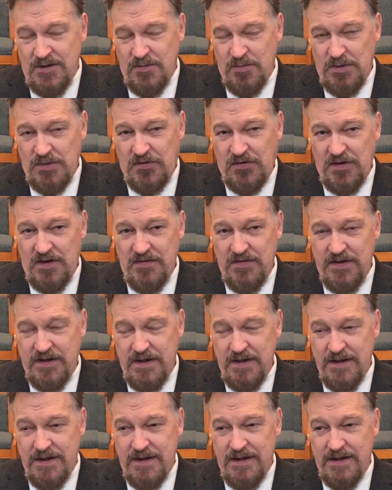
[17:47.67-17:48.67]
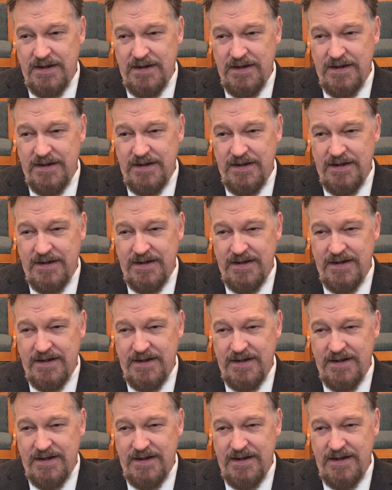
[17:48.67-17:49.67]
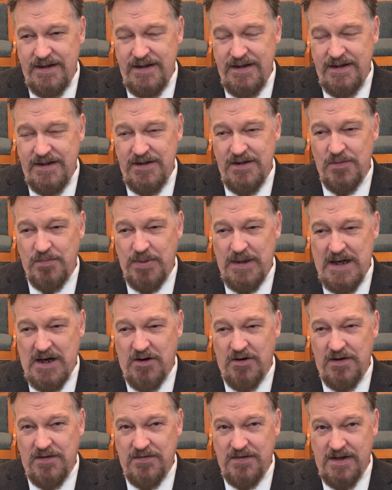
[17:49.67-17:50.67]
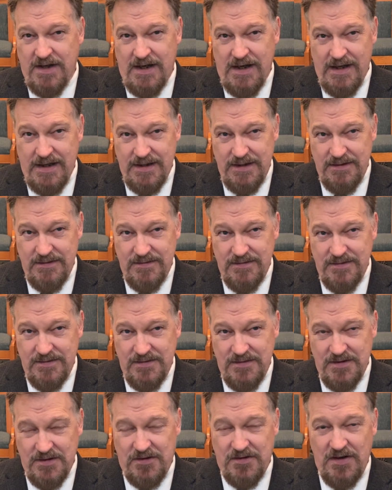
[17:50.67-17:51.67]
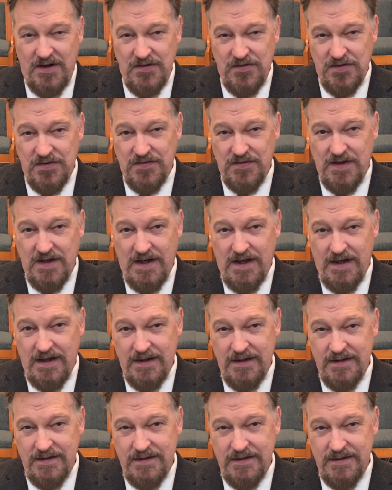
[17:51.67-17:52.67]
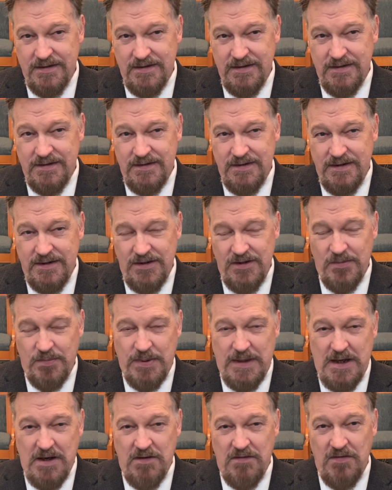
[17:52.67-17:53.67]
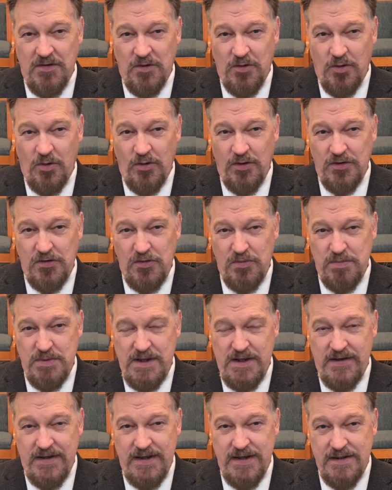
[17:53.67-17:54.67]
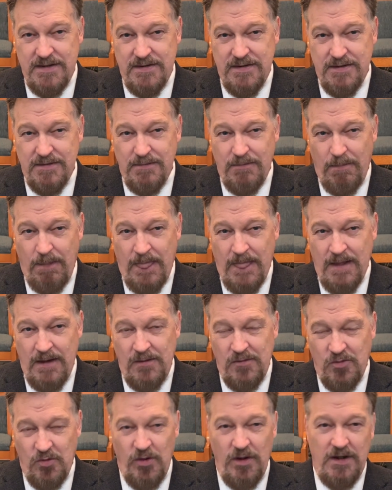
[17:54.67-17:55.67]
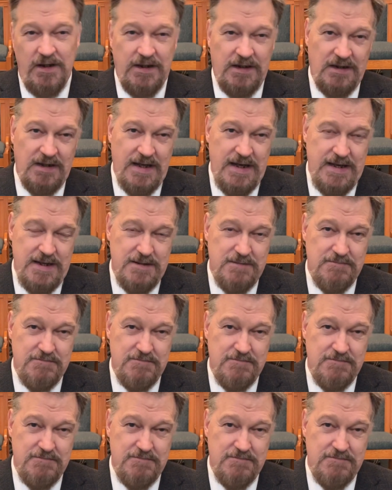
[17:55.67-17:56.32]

but serving in the power of God, the grace of God, in the power of the Holy Spirit, willingly,